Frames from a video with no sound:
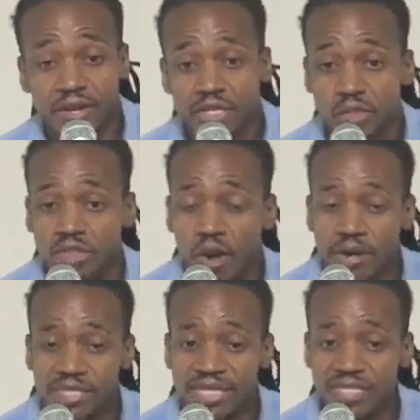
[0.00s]
So, as
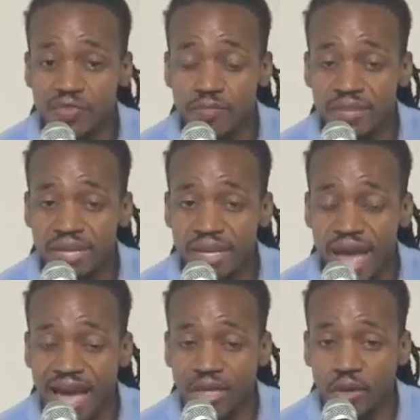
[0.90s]
hard as it is for me,
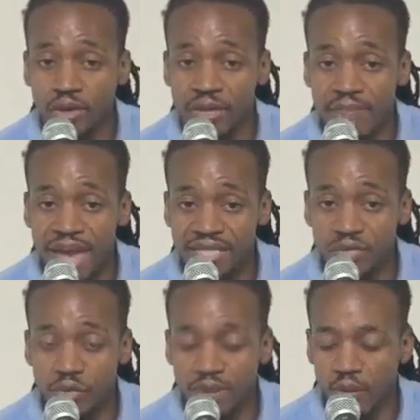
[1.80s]
I can only
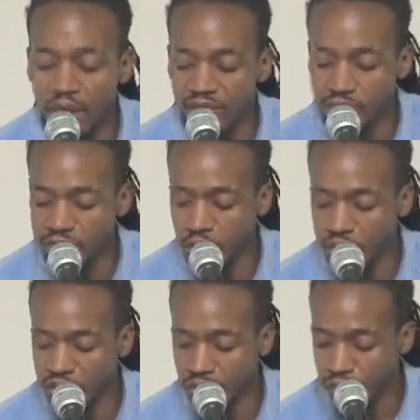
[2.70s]
imagine what my wife was
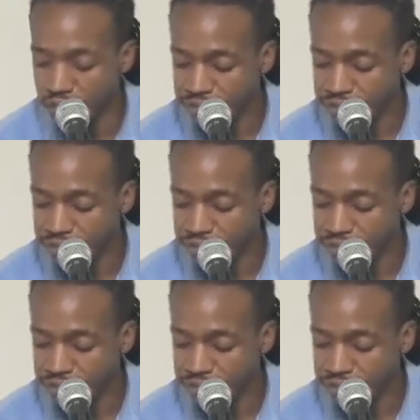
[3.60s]
going through.